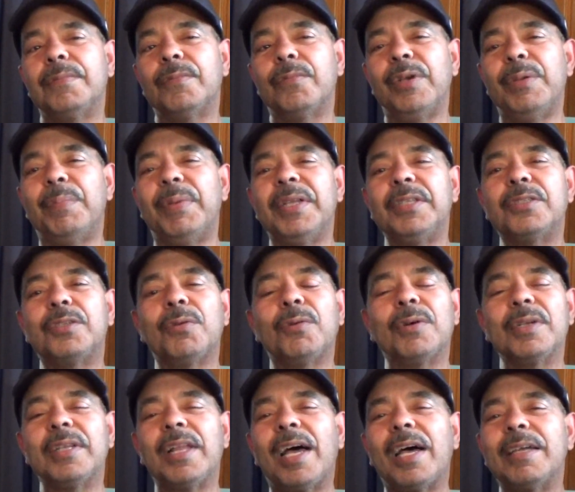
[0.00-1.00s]
We've been through
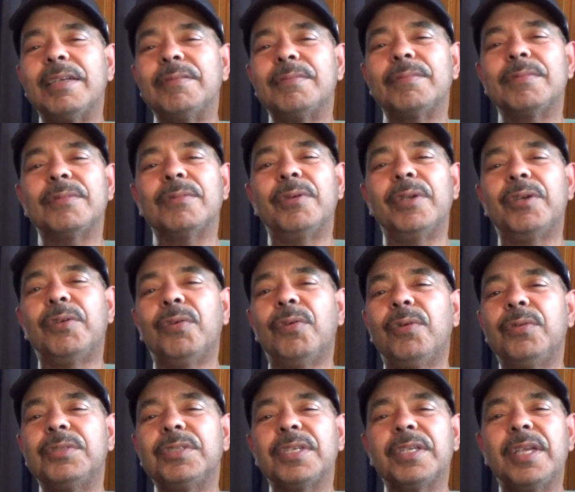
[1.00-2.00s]
a lot. We
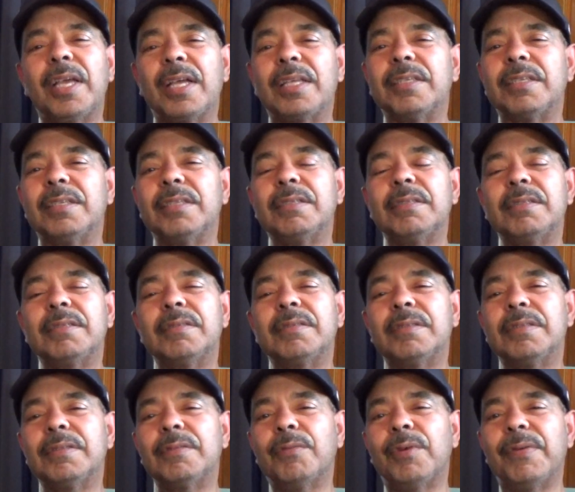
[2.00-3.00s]
grew together.
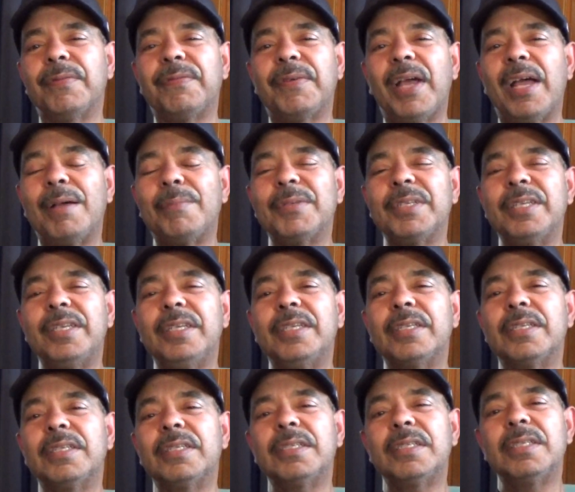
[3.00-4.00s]
We're family.
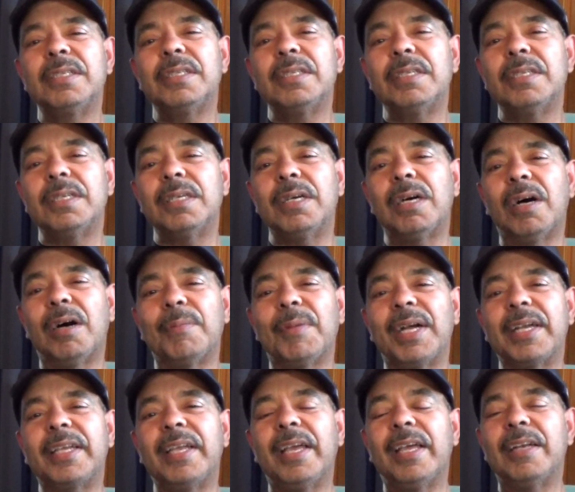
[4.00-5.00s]
I
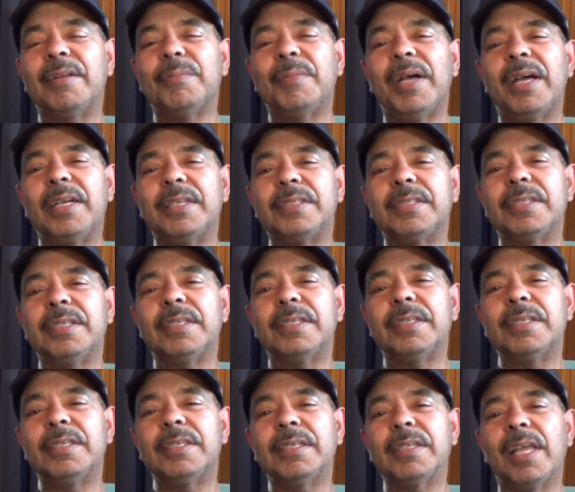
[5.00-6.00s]
can't imagine
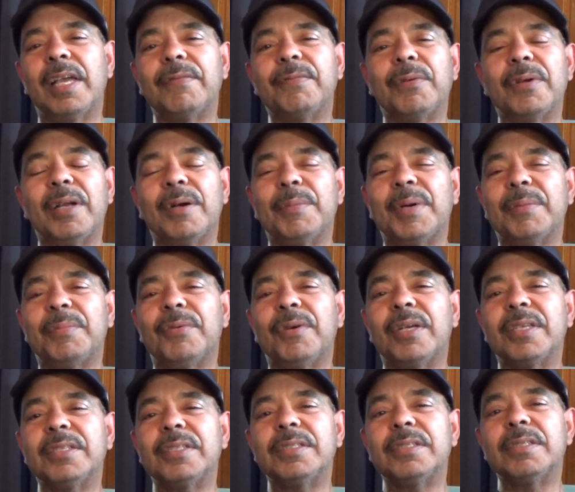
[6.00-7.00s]
life without my
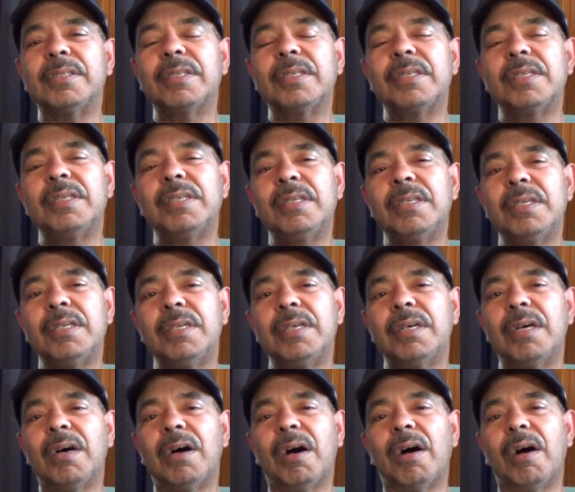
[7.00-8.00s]
brothers.
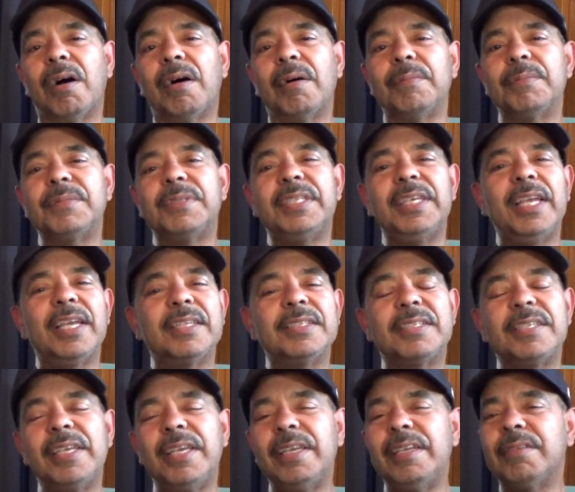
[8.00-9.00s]

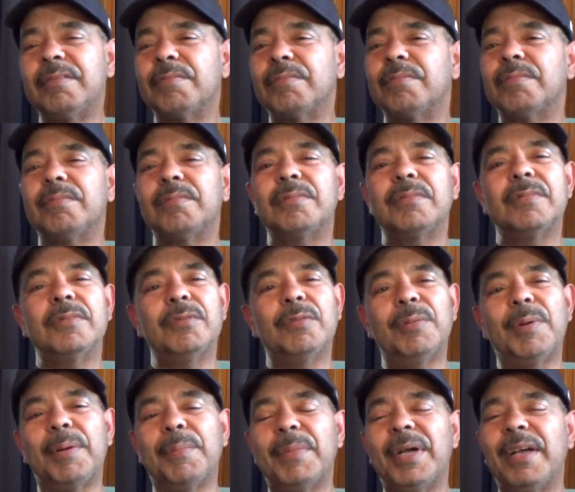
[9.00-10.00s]
TNT.
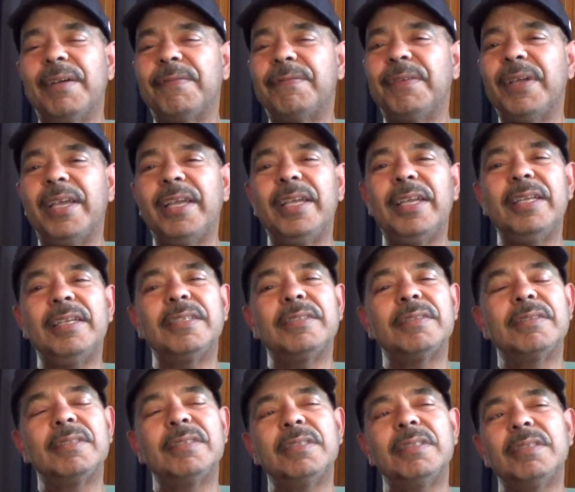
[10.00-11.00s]
My man Phade,
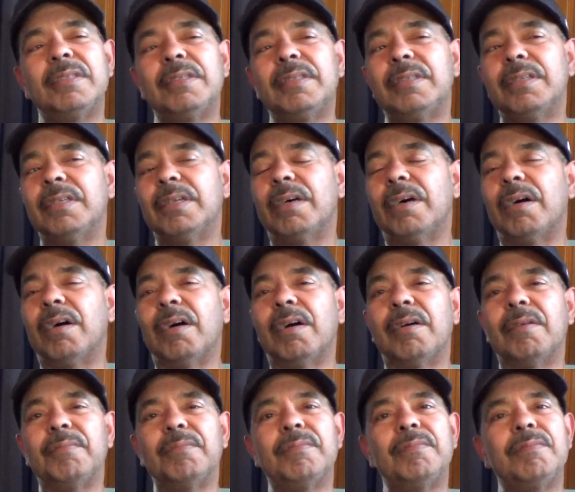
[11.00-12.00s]

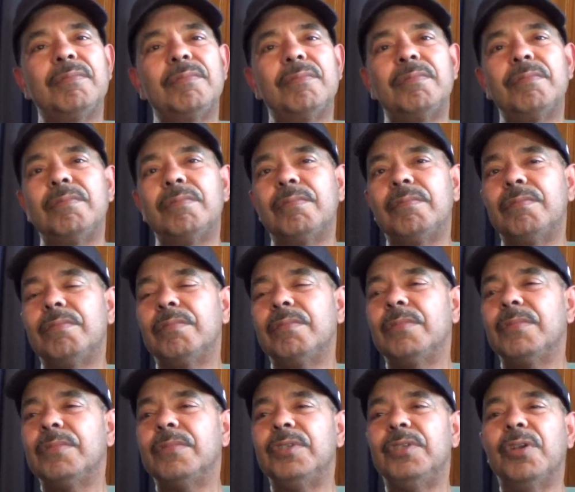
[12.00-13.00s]

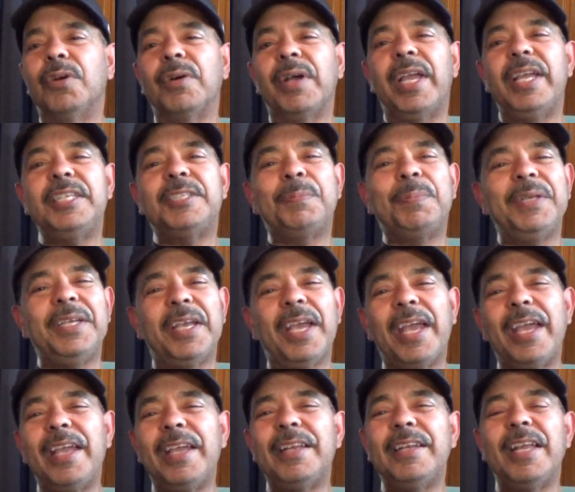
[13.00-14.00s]
you know,
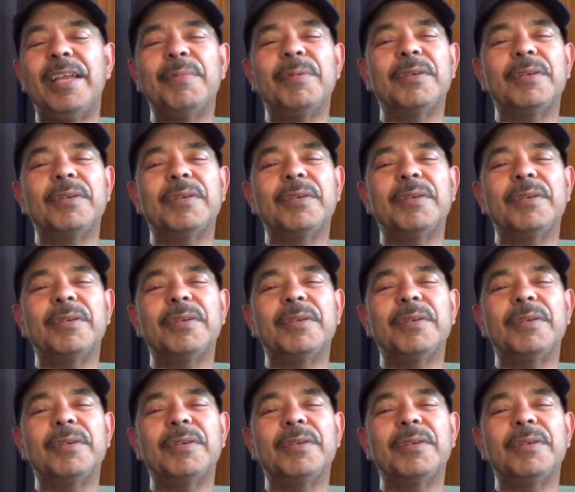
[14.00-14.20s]
HPA,